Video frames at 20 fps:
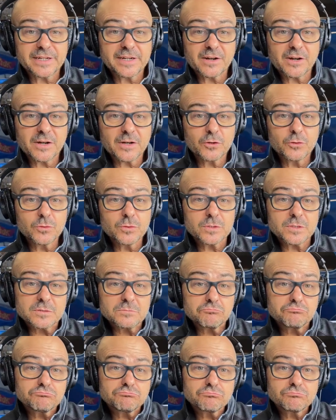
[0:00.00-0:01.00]
darn cool.
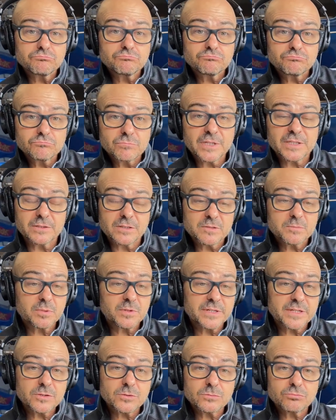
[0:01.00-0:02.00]
It looked
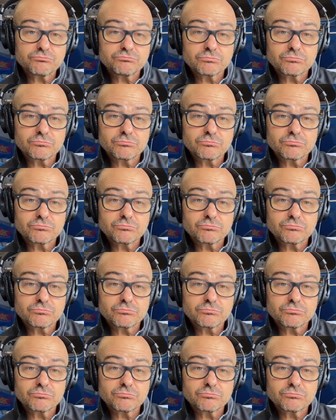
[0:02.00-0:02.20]
pretty cool.